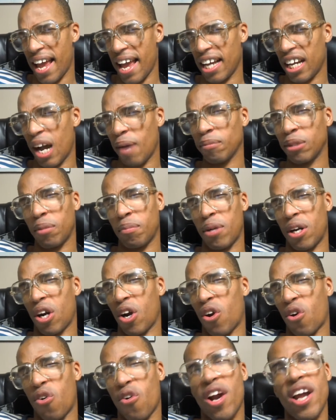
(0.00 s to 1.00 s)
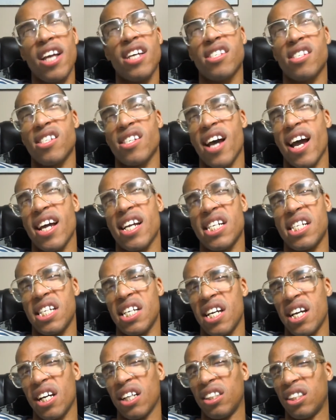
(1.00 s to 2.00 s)
comes up with a crazy
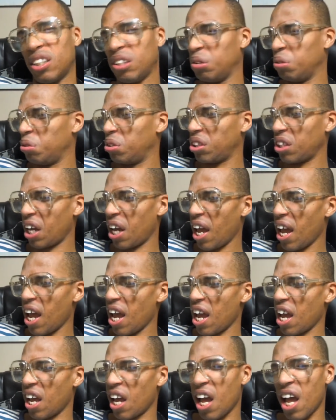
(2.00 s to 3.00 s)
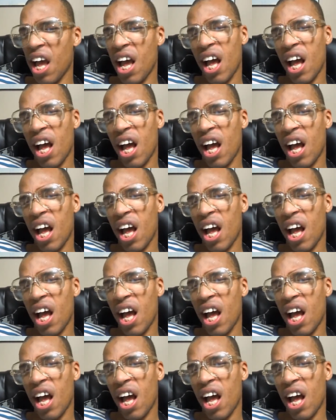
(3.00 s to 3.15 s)
idea to say, hey,